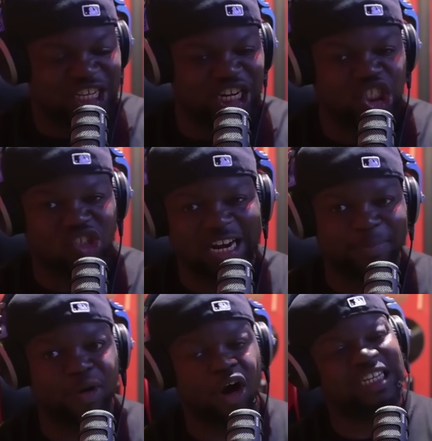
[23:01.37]
to the trailer
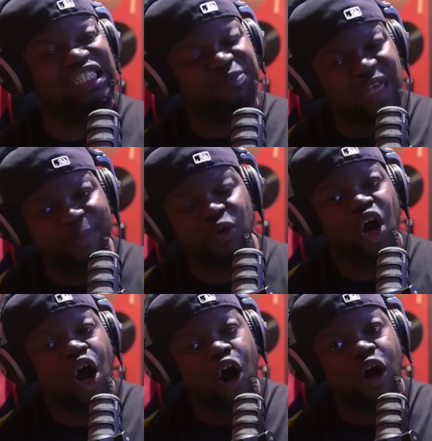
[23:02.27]
park, these people
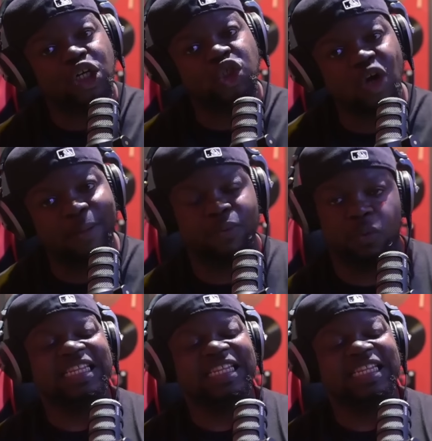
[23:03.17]
are trouble.